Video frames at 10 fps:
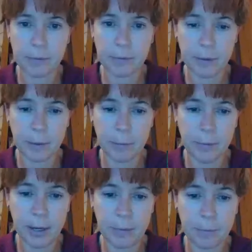
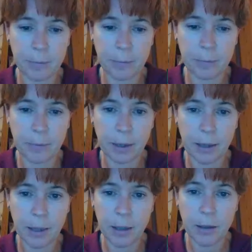Brilliant.
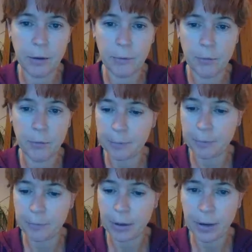Right.
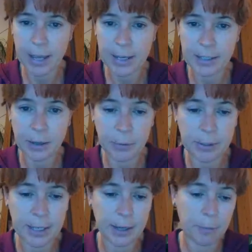Okay, so
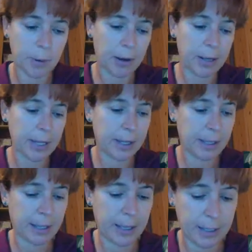we'll say goodbye,
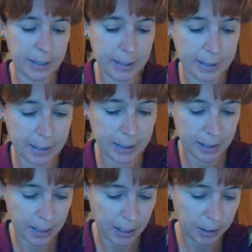and
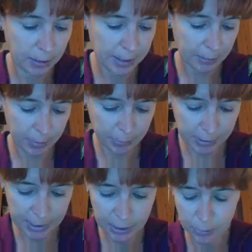no doubt we will
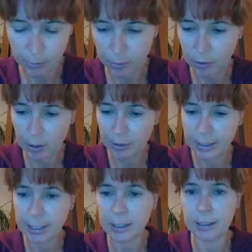see you
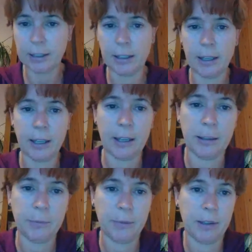online,
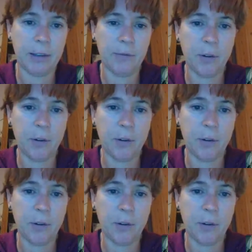if not